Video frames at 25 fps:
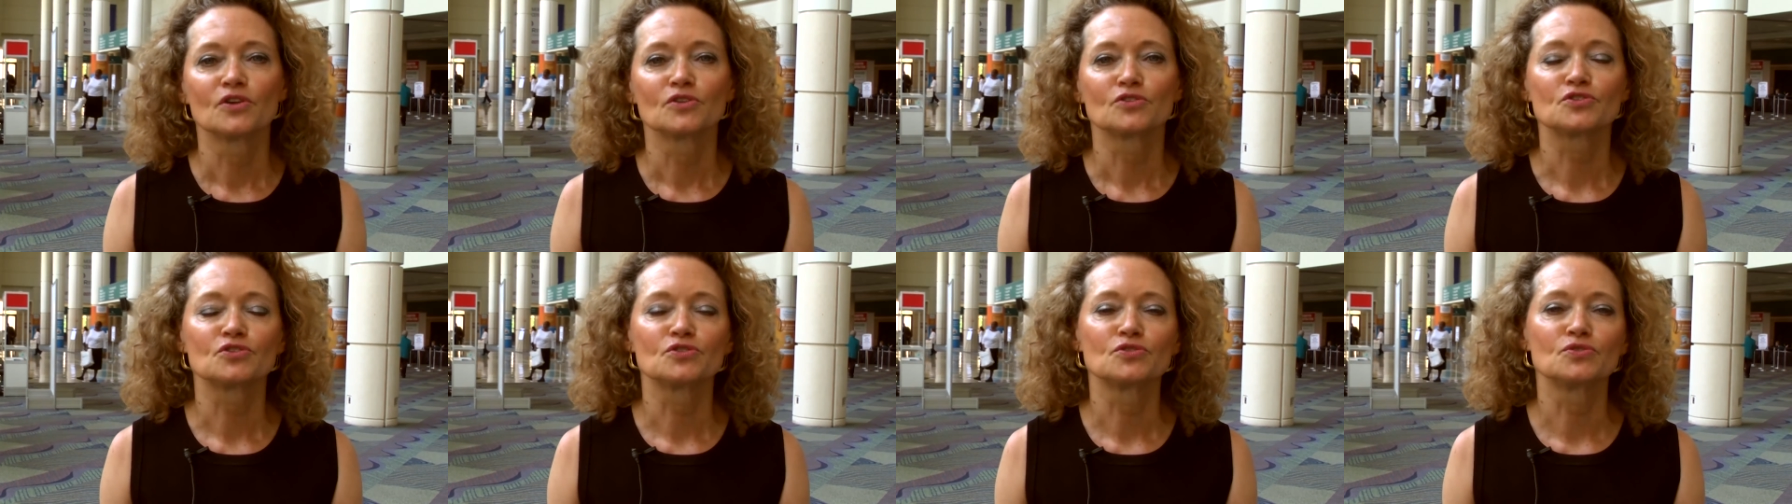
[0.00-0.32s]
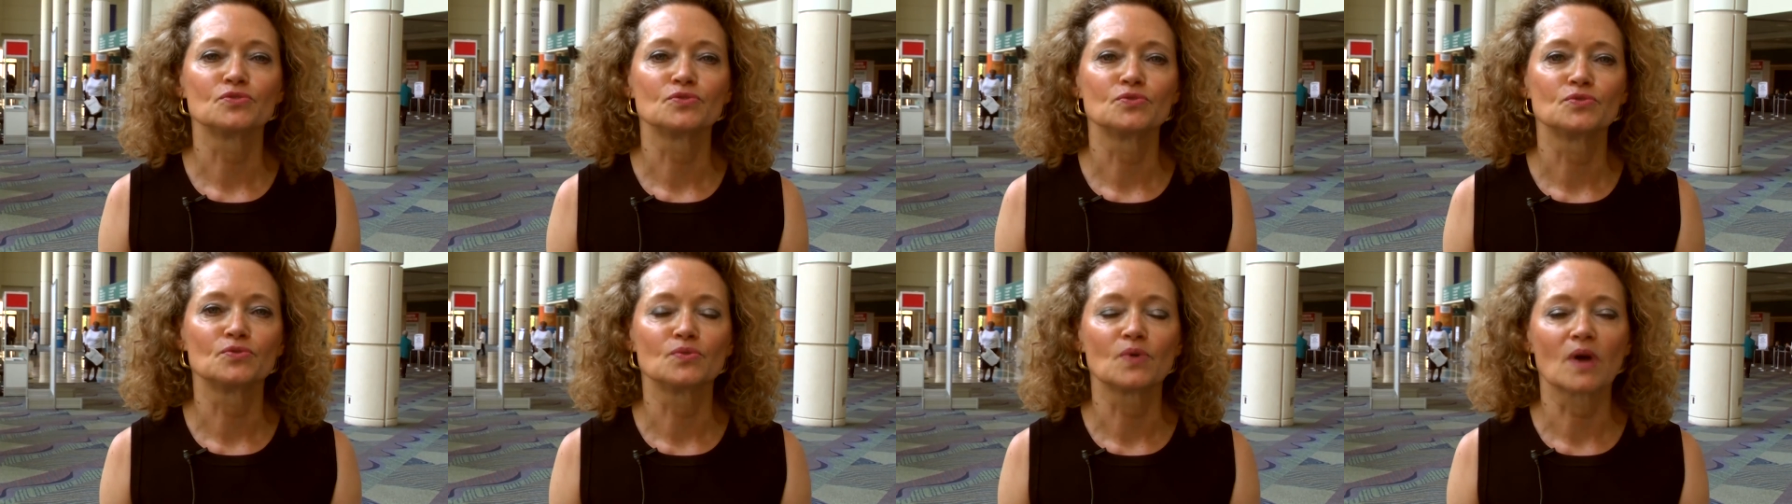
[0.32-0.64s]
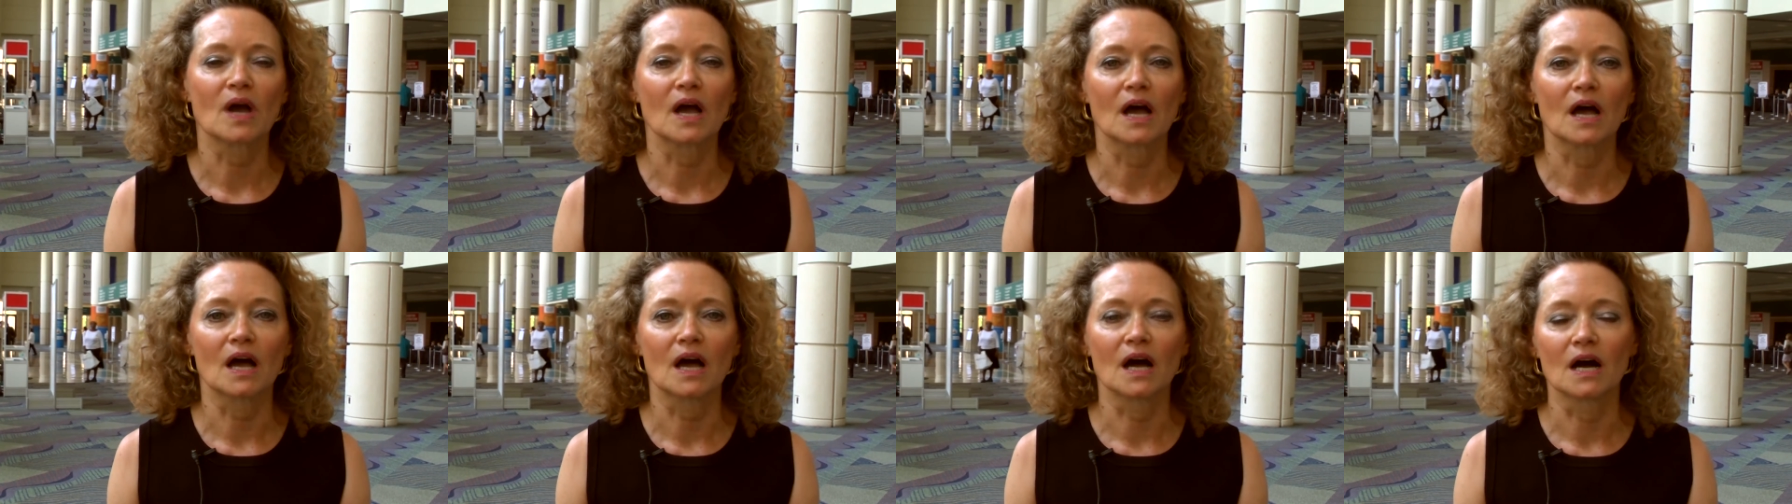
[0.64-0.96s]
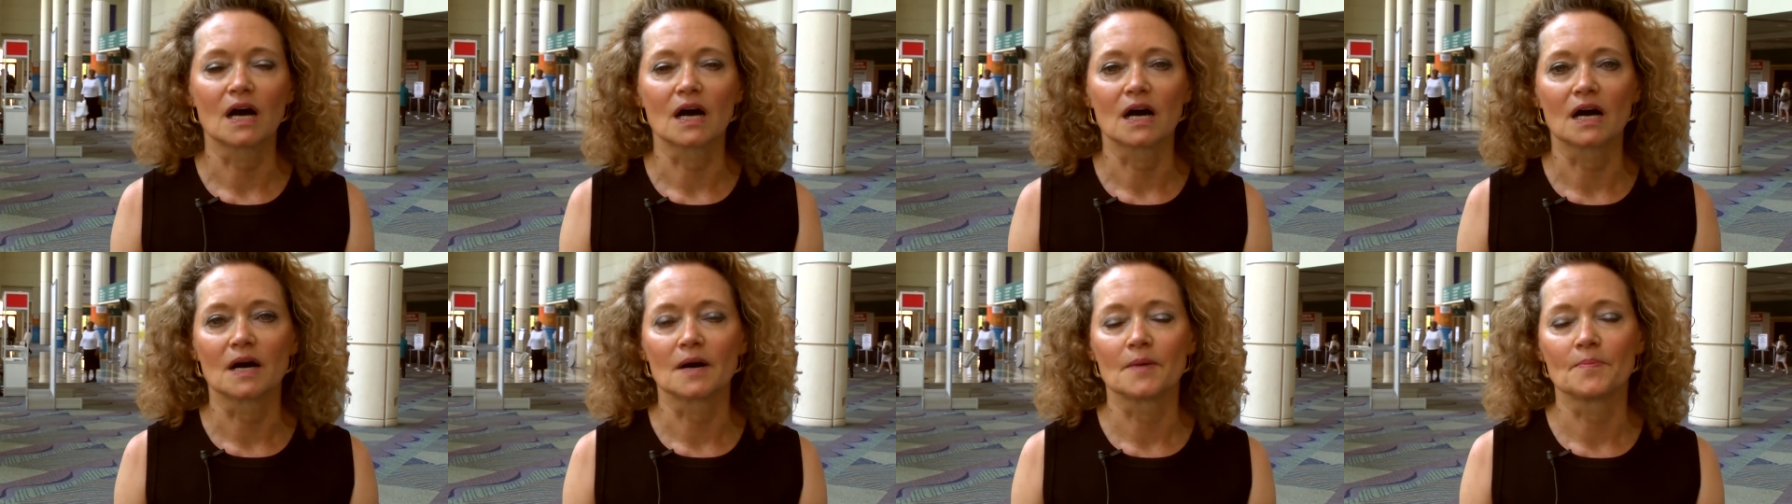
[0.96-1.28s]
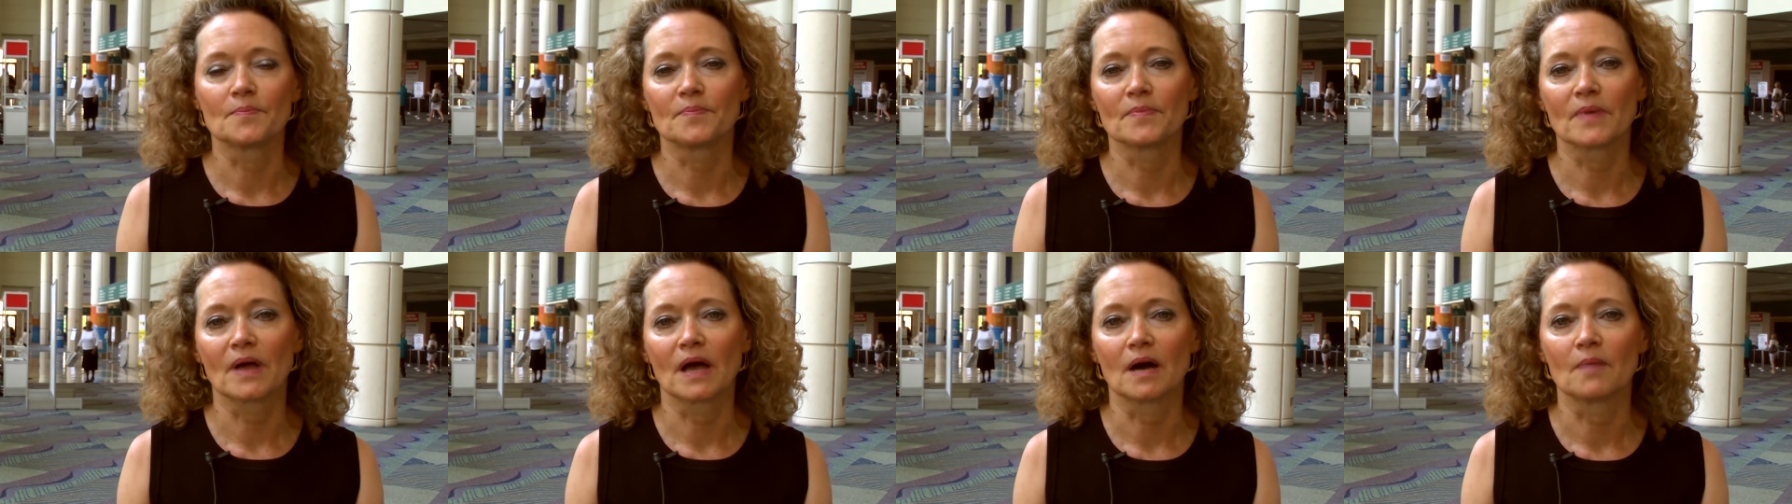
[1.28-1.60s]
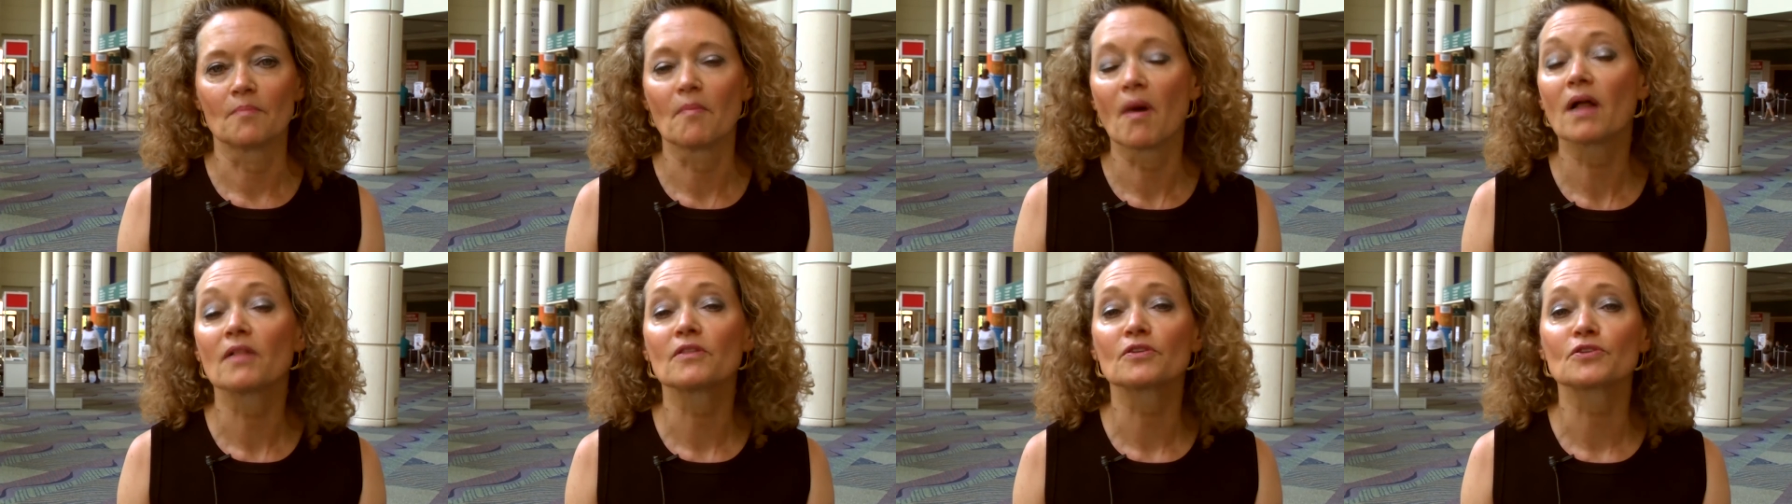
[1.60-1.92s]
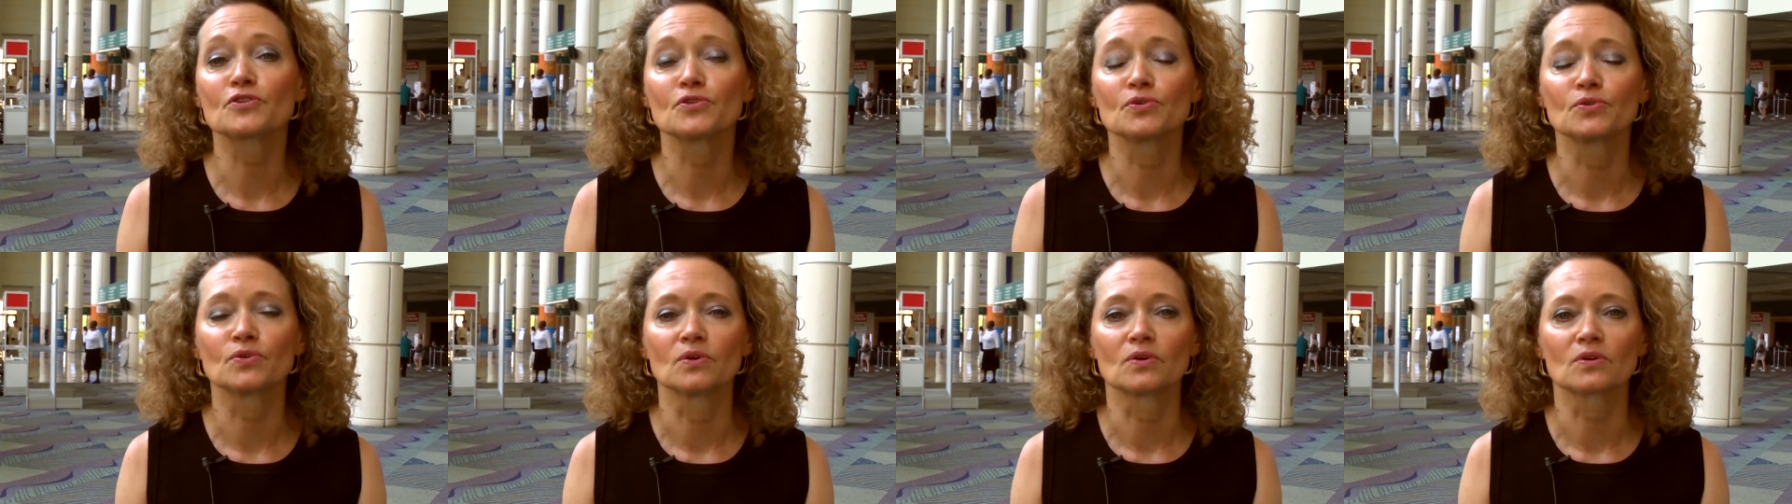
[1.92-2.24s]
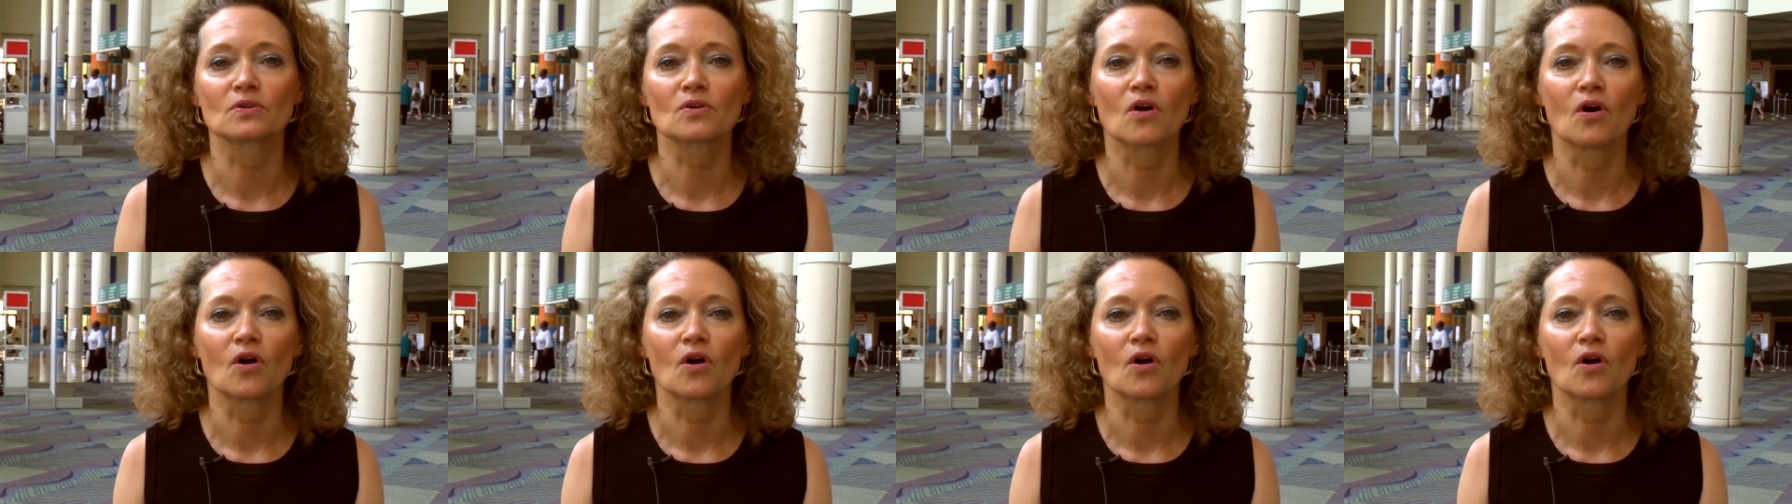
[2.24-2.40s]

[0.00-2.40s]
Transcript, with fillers: to um, a molecule